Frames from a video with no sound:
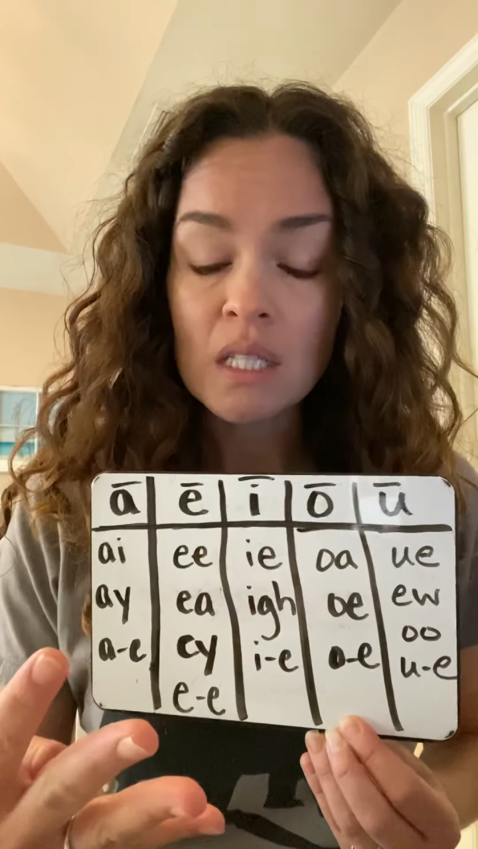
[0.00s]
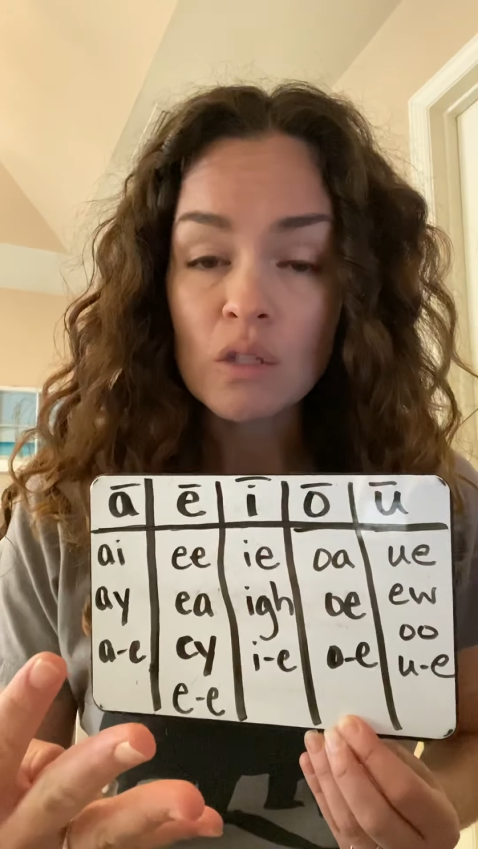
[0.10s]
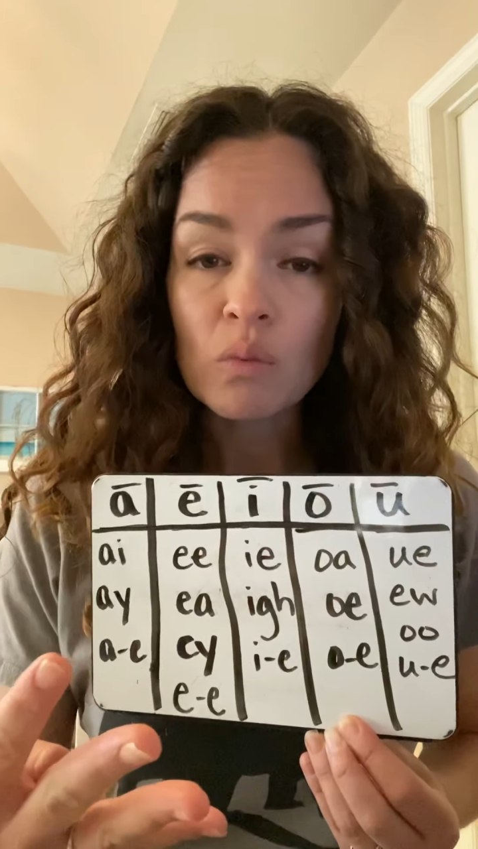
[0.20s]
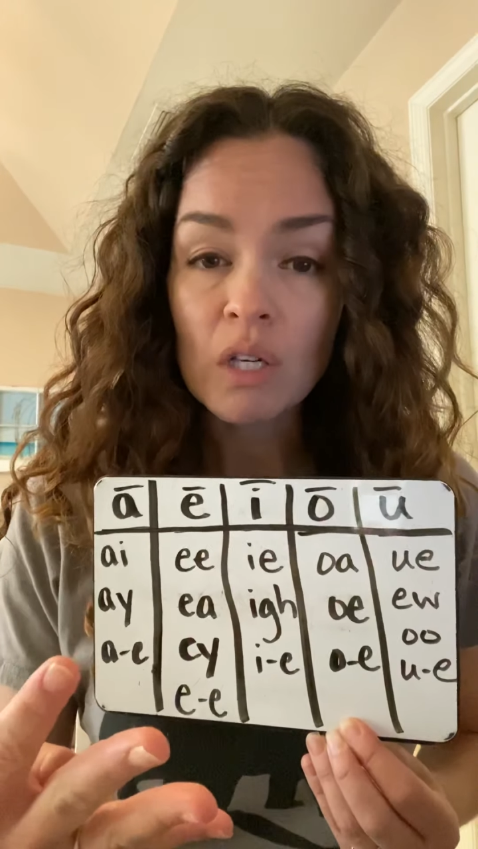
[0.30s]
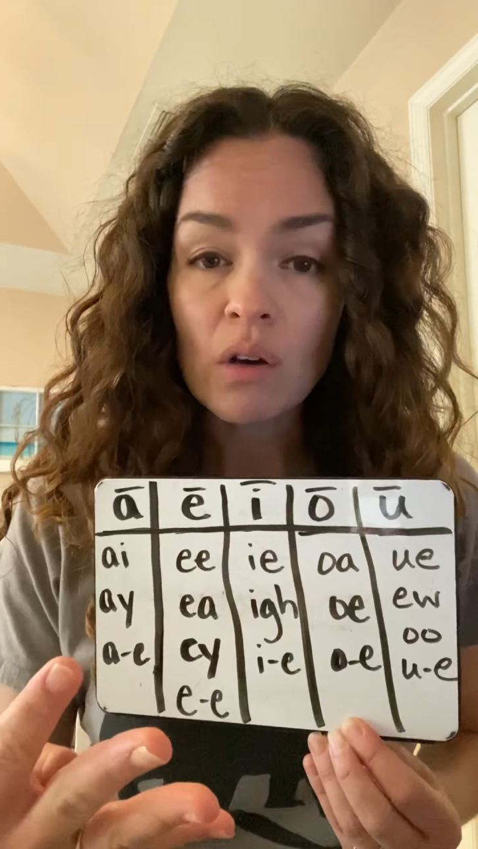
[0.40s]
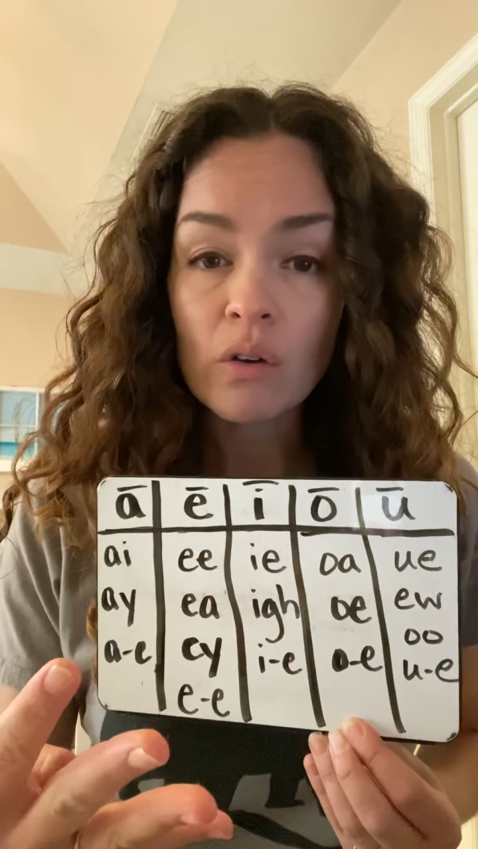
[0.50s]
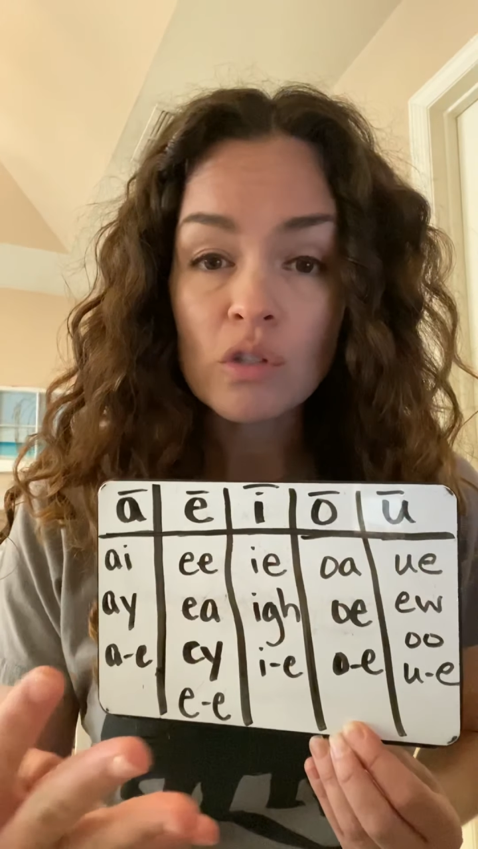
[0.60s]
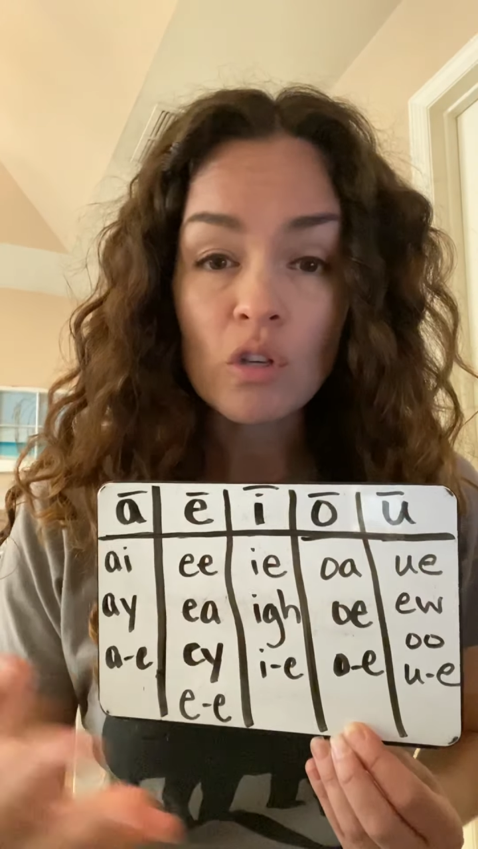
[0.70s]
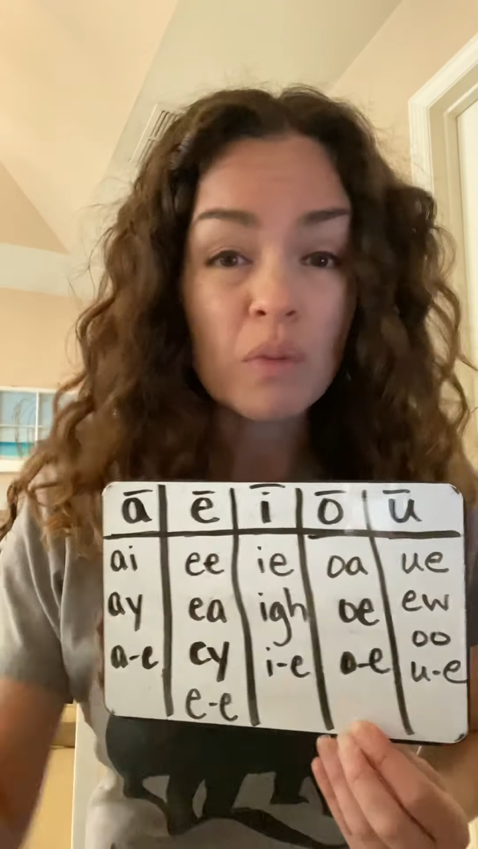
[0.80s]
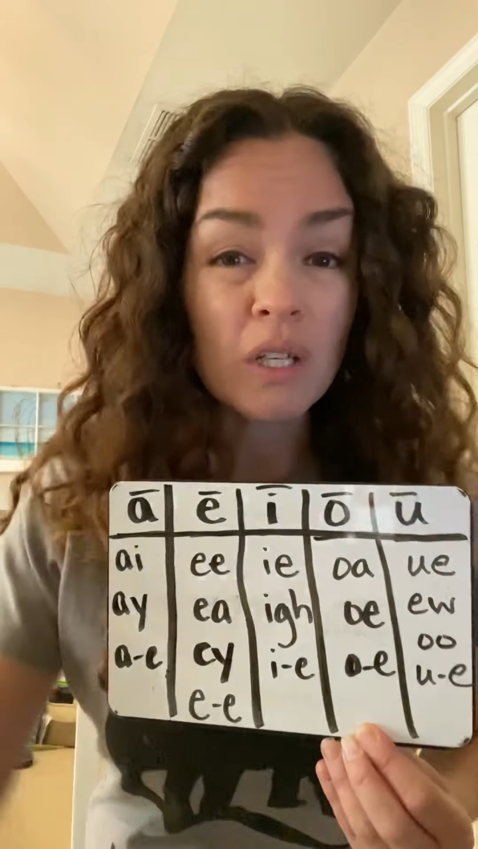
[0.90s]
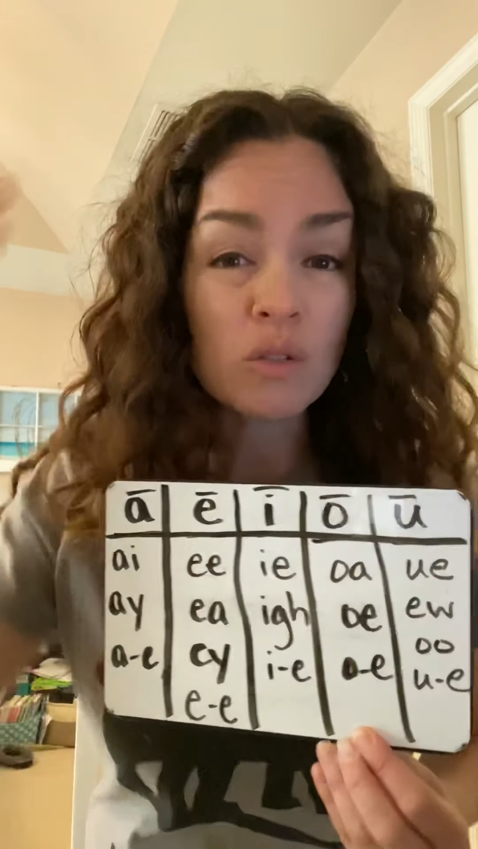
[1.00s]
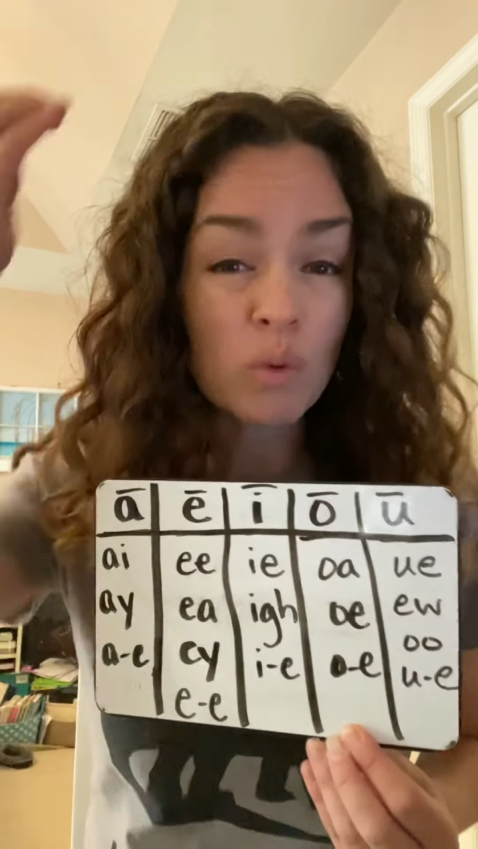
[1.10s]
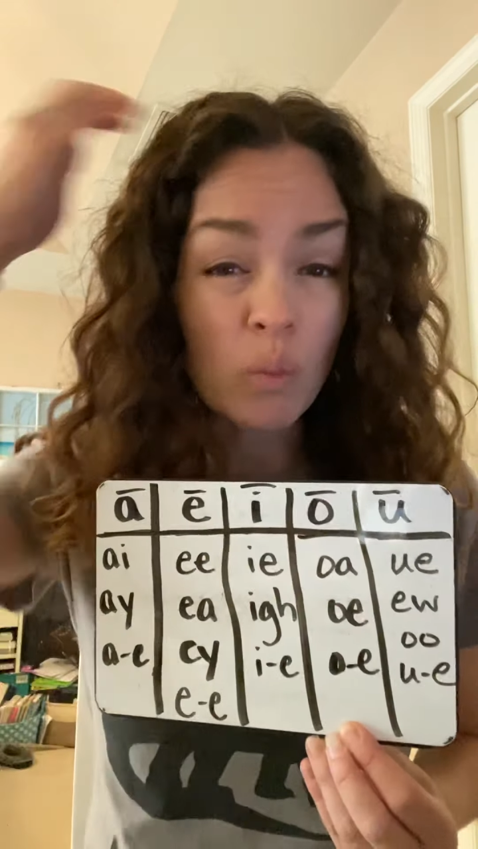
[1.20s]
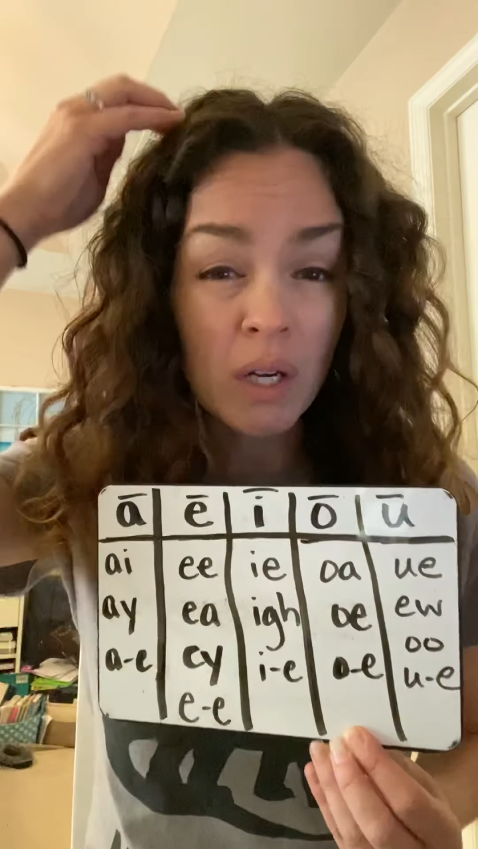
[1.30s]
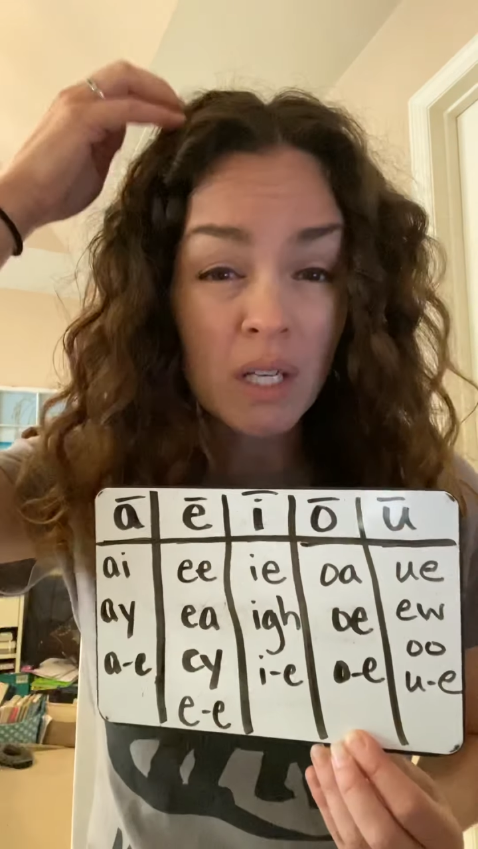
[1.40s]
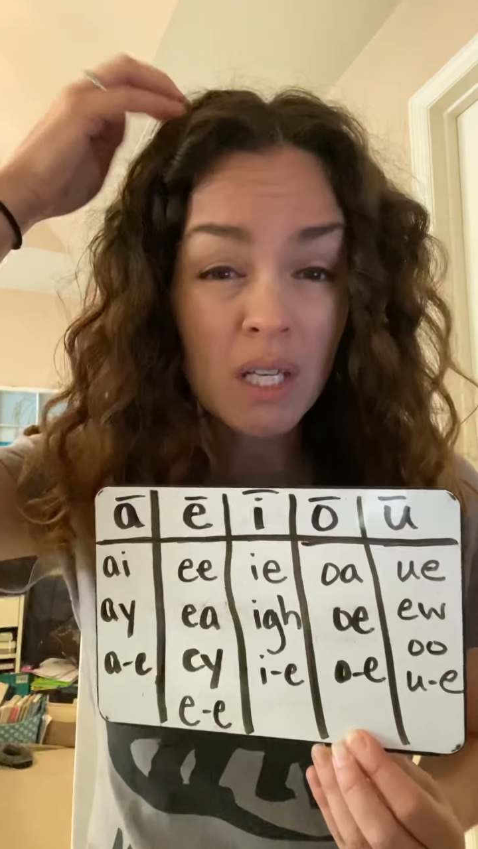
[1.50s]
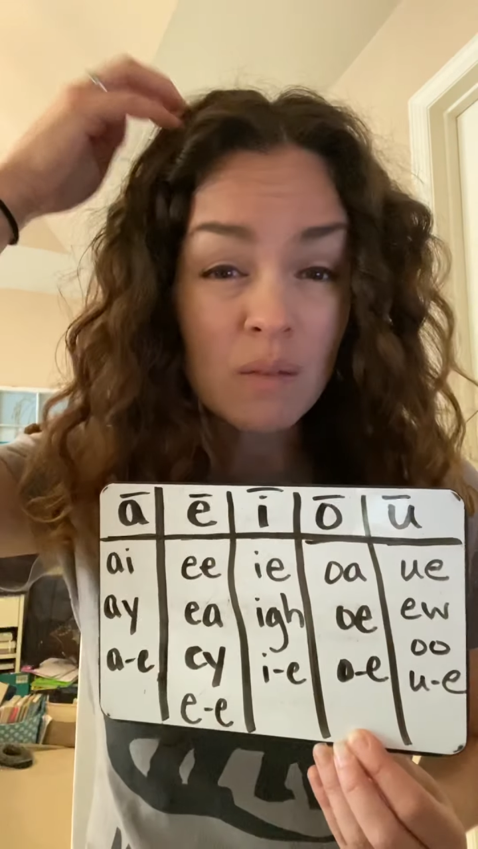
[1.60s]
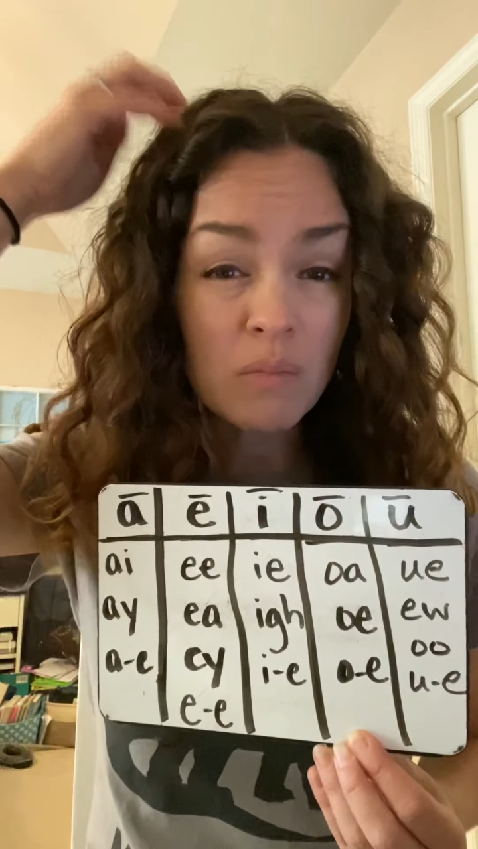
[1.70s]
this week also, because we want to get them